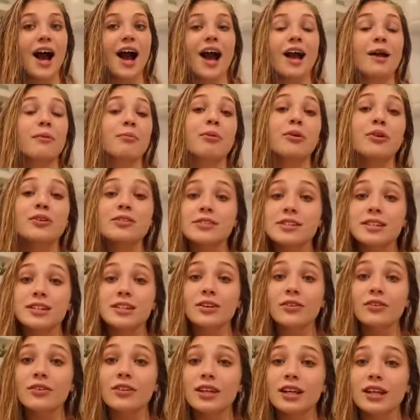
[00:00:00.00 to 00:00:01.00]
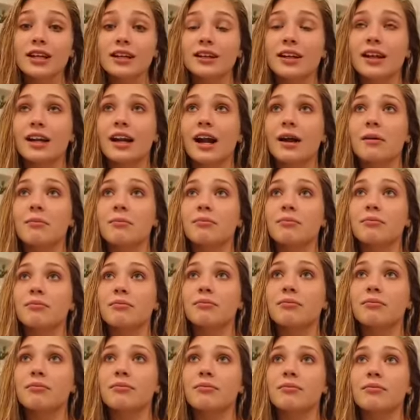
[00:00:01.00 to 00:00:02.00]
I personally don't think that
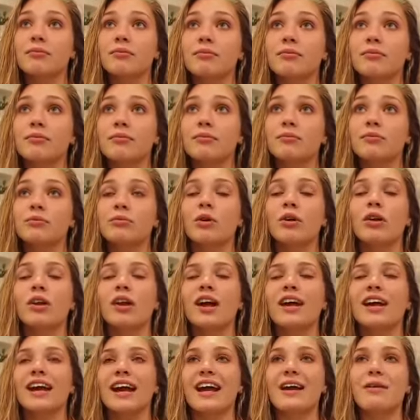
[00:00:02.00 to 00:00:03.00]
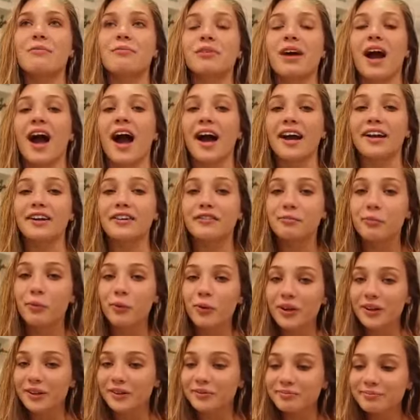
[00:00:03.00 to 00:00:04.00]
I'm well, I am kind of
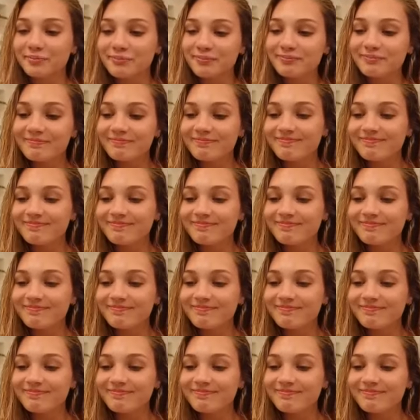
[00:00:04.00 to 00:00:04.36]
boring